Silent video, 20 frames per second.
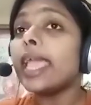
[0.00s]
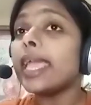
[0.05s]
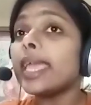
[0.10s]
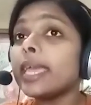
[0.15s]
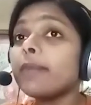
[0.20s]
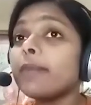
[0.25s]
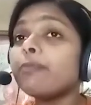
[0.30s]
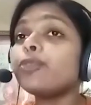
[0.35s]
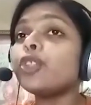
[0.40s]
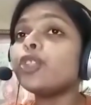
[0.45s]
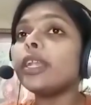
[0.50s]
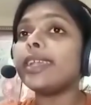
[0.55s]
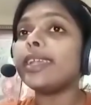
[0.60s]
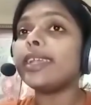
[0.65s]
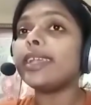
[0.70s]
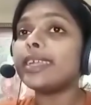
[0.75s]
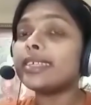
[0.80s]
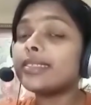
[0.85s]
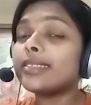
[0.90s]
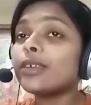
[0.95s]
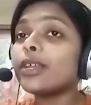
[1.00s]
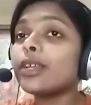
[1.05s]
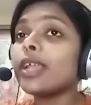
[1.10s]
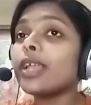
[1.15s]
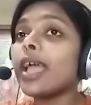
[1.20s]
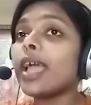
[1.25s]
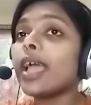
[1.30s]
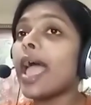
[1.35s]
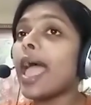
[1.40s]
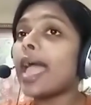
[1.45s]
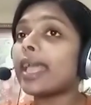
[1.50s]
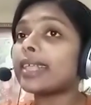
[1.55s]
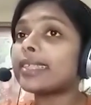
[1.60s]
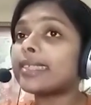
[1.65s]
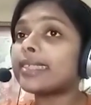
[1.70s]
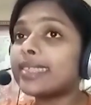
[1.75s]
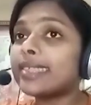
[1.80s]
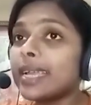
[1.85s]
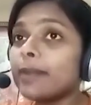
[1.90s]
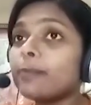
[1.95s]
if the lessor
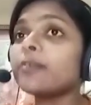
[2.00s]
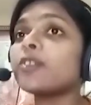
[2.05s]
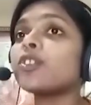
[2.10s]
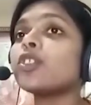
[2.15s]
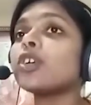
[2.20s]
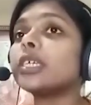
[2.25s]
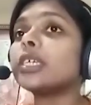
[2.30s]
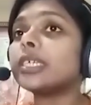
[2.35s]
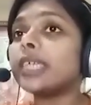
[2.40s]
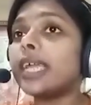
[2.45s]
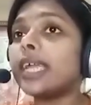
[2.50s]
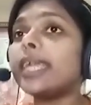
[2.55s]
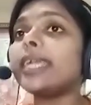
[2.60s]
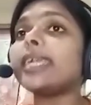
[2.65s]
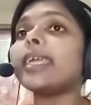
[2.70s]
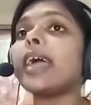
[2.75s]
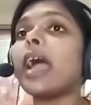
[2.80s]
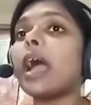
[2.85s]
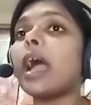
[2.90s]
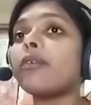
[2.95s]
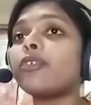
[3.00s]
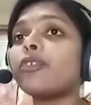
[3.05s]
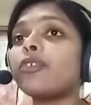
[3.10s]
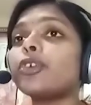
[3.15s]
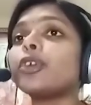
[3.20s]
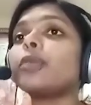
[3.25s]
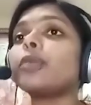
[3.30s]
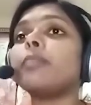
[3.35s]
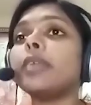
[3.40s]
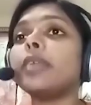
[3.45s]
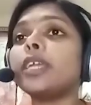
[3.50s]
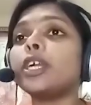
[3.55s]
accepts the rent after